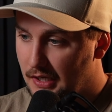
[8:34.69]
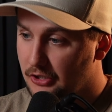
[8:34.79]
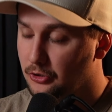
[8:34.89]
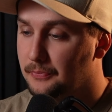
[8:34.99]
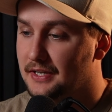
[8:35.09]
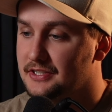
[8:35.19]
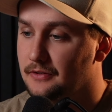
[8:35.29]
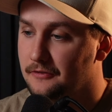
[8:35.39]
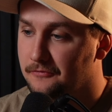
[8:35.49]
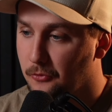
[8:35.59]

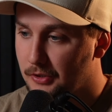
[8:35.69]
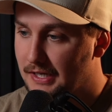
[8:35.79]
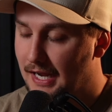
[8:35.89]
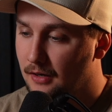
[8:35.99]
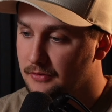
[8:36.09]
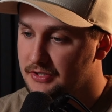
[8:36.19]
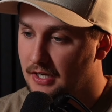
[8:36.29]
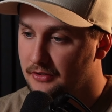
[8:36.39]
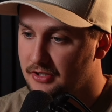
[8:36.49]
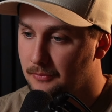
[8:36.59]
best-selling 40-ounce
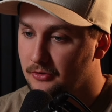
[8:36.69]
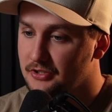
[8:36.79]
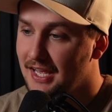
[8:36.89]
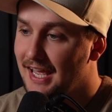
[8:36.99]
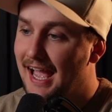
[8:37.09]
style tumblers